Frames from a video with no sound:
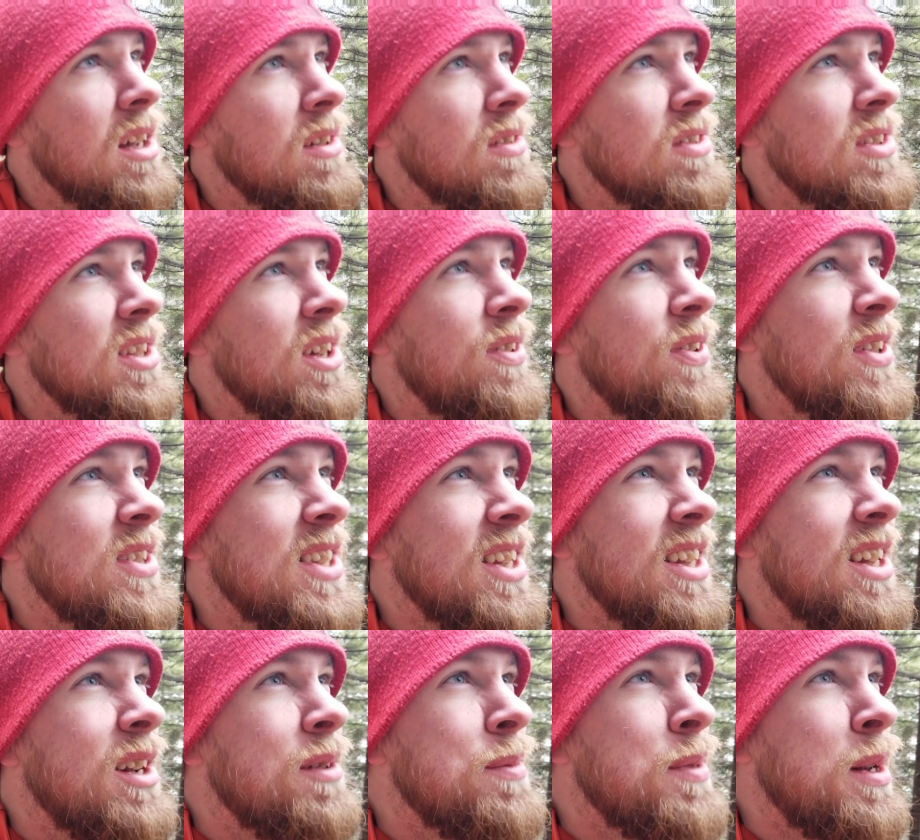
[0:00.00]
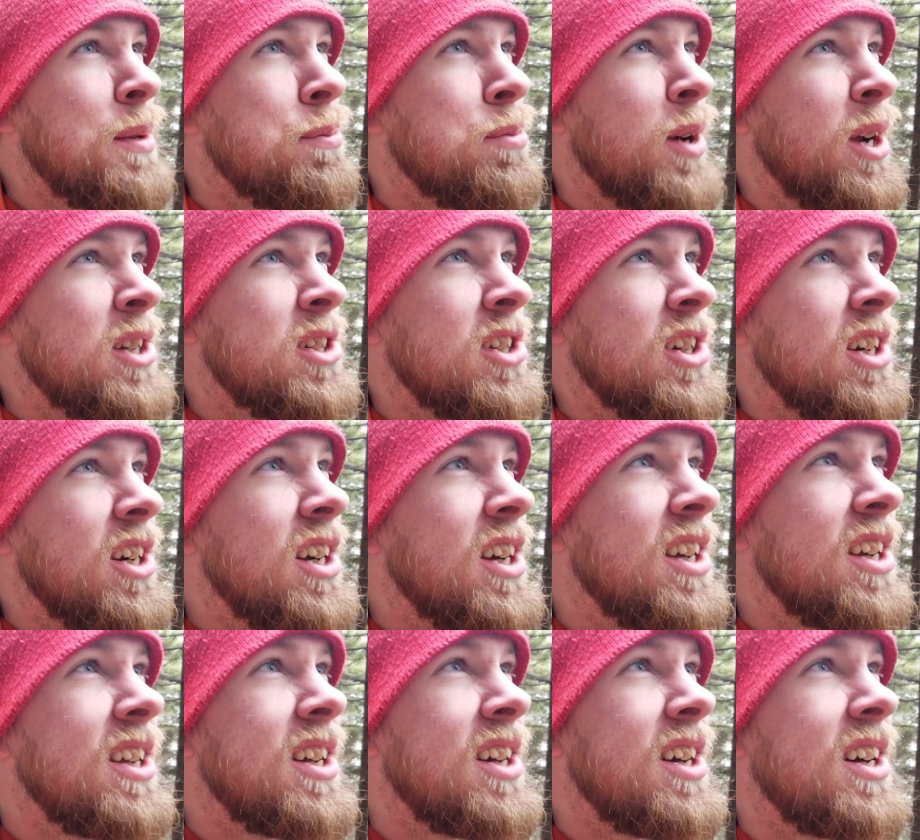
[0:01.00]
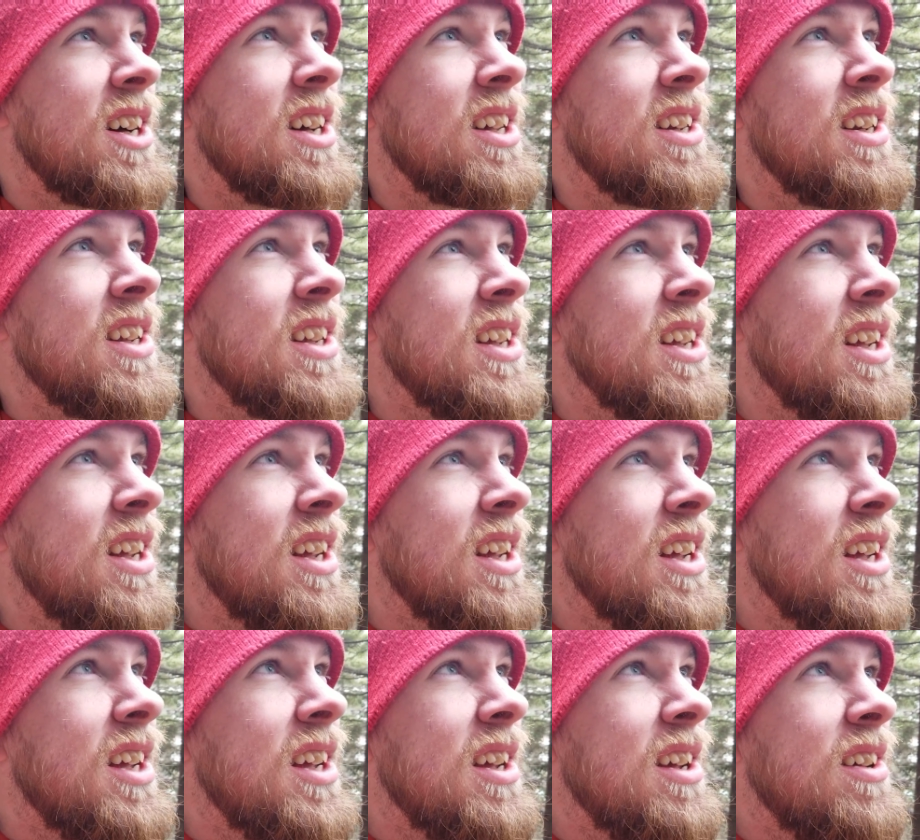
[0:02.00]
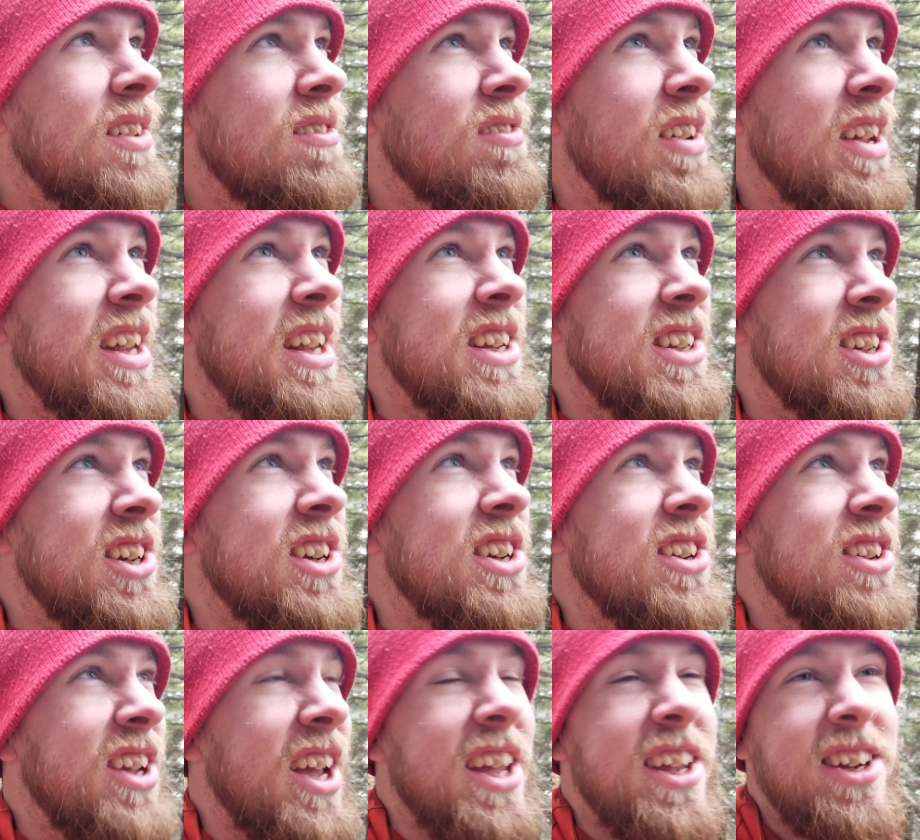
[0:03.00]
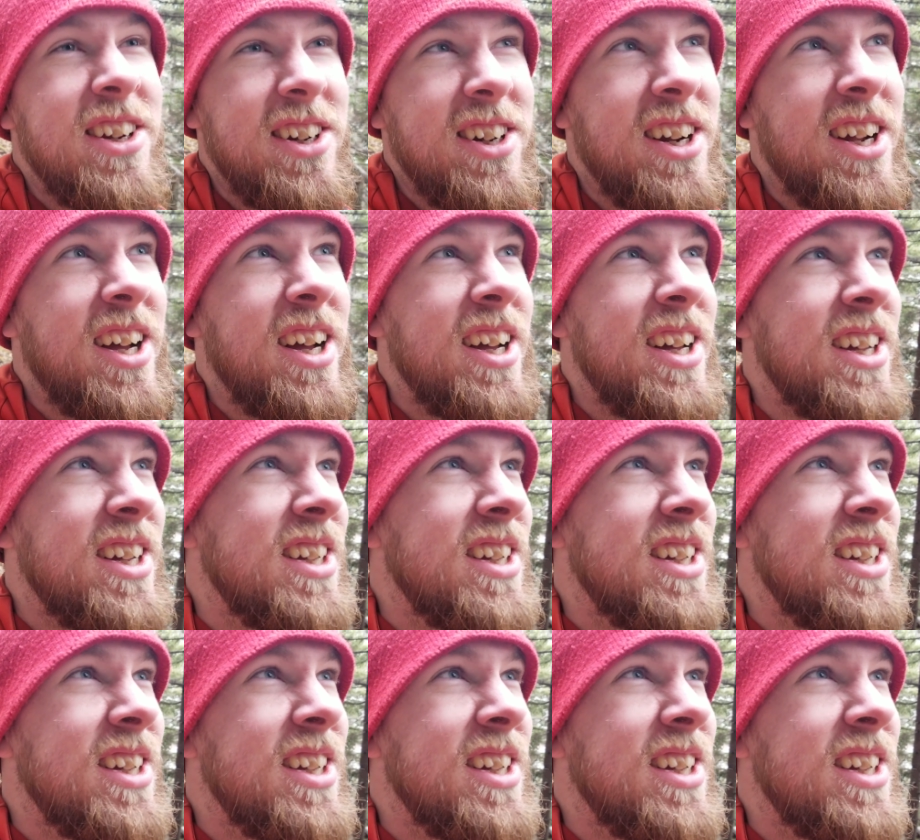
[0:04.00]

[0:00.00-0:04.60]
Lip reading: So it puts a little bit of pressure on making sure you get your